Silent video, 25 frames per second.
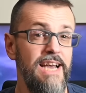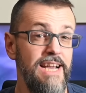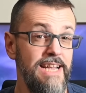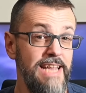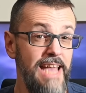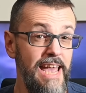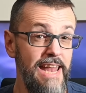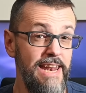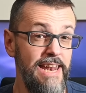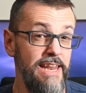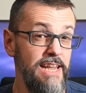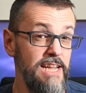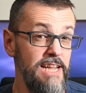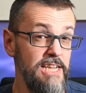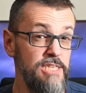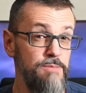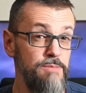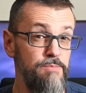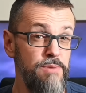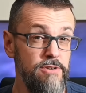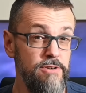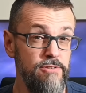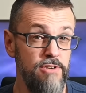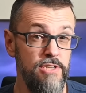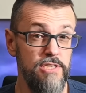Again,
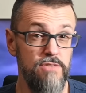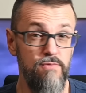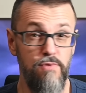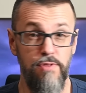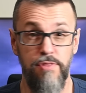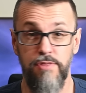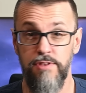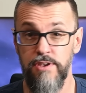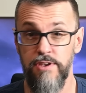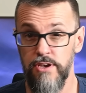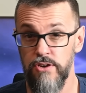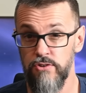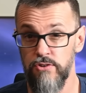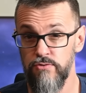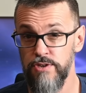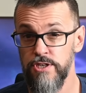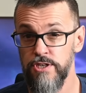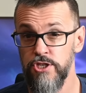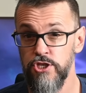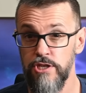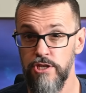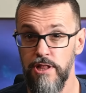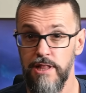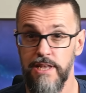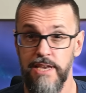experience with the
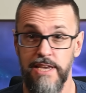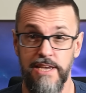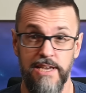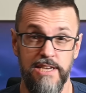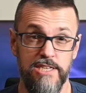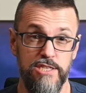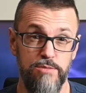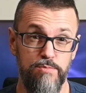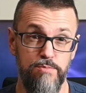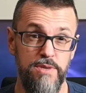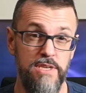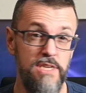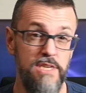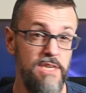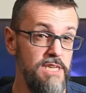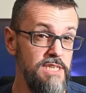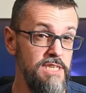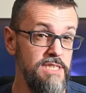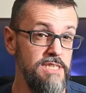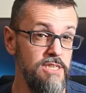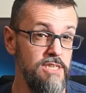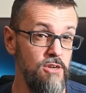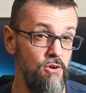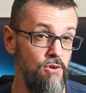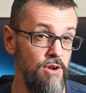original KSP
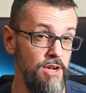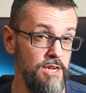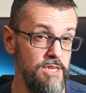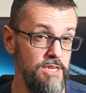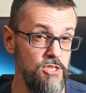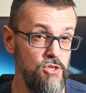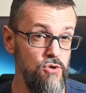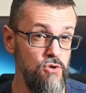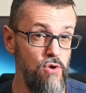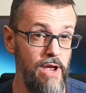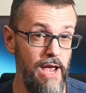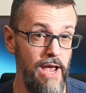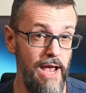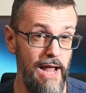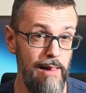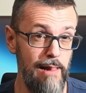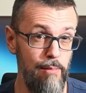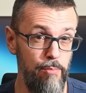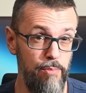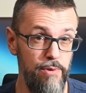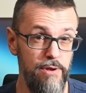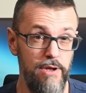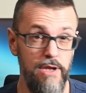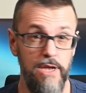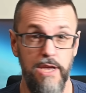is going to
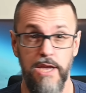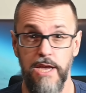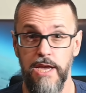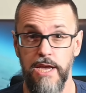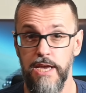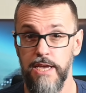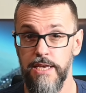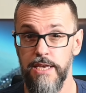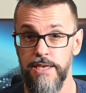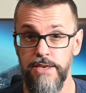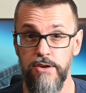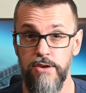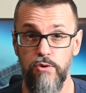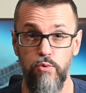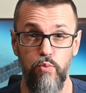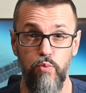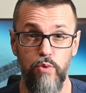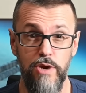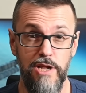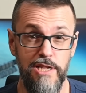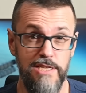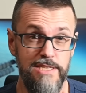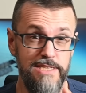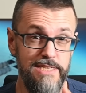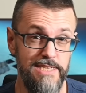help. You
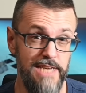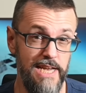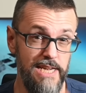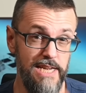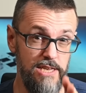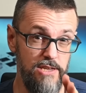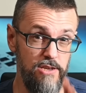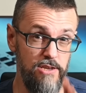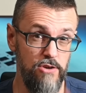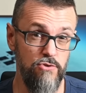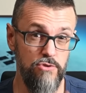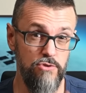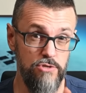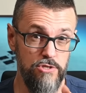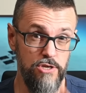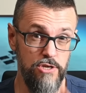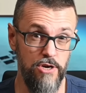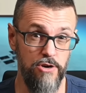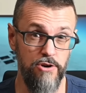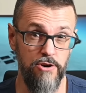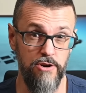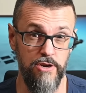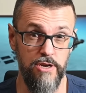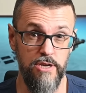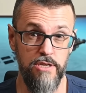will set your
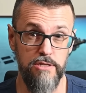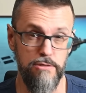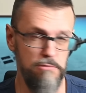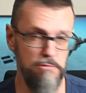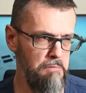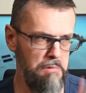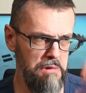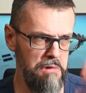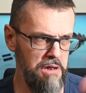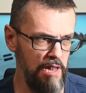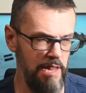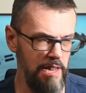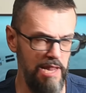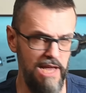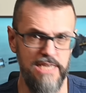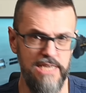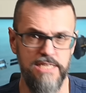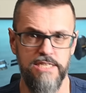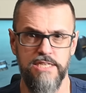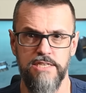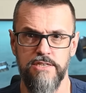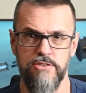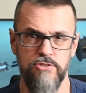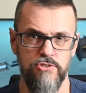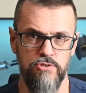target,
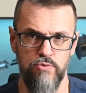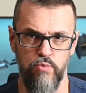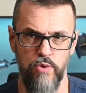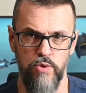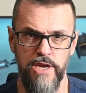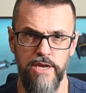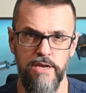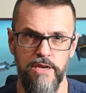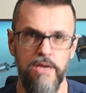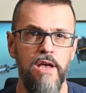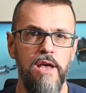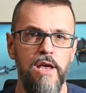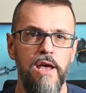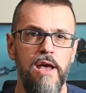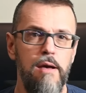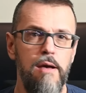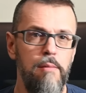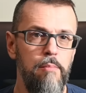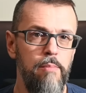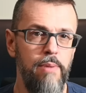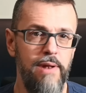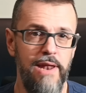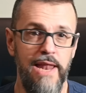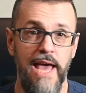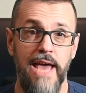light years away,
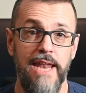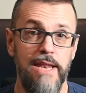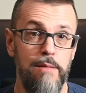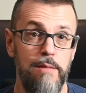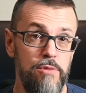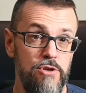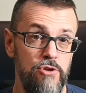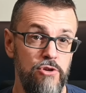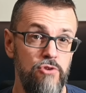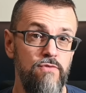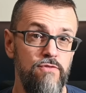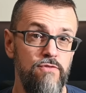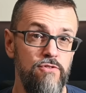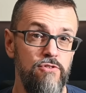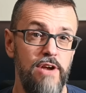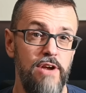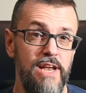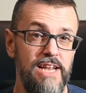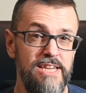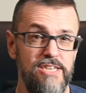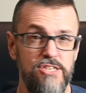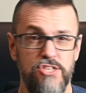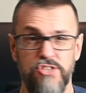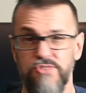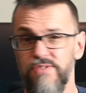plan a maneuver
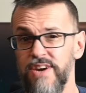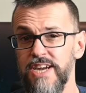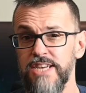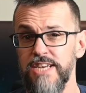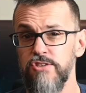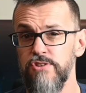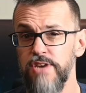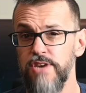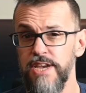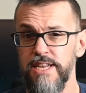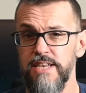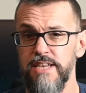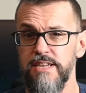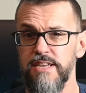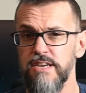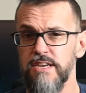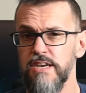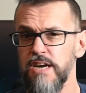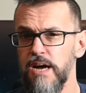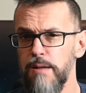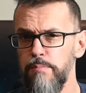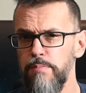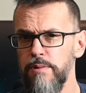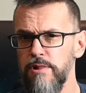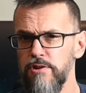and try to hit it a
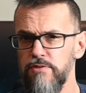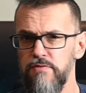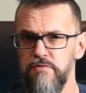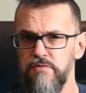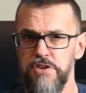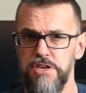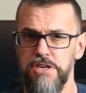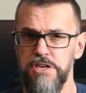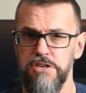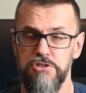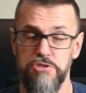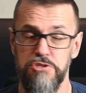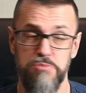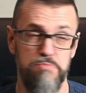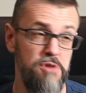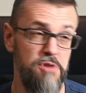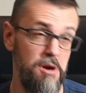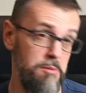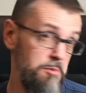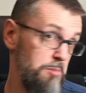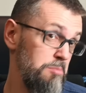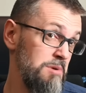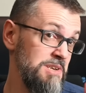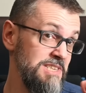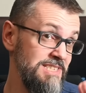couple of years,
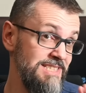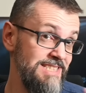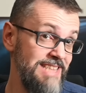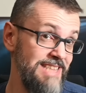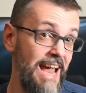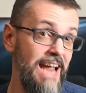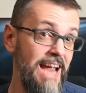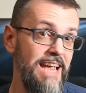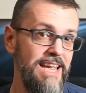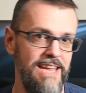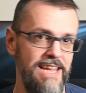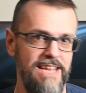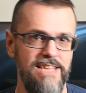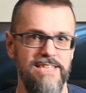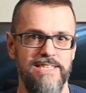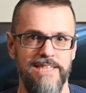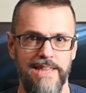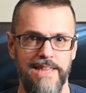probably decades